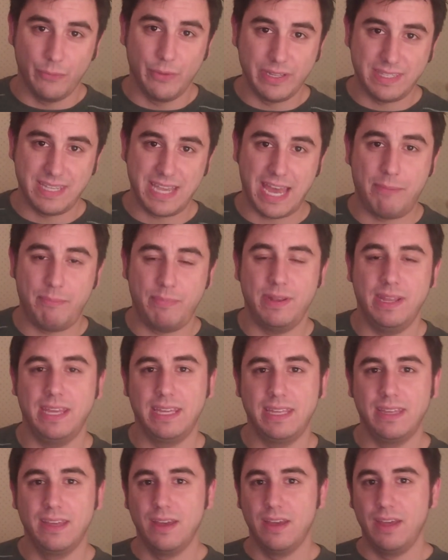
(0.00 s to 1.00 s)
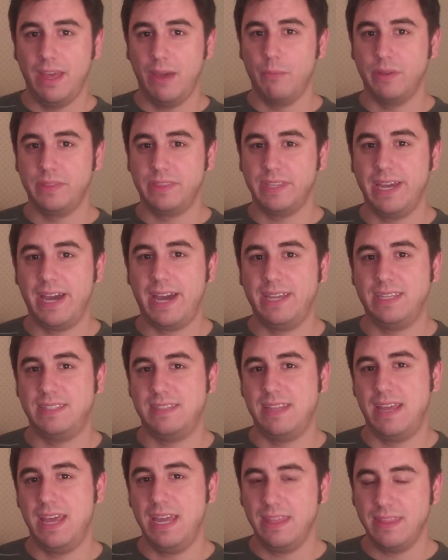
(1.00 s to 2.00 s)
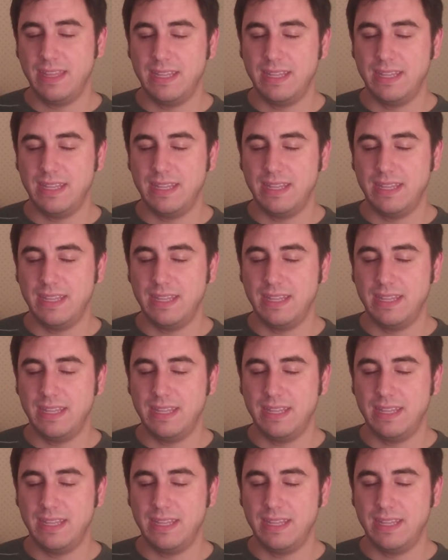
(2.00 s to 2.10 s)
what's happening and what the guy's saying,